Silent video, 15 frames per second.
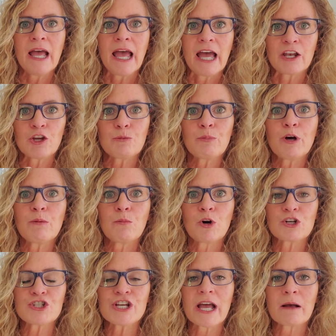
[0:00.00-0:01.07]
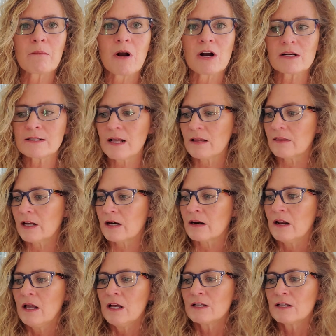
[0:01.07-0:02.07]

And you put more check marks on there.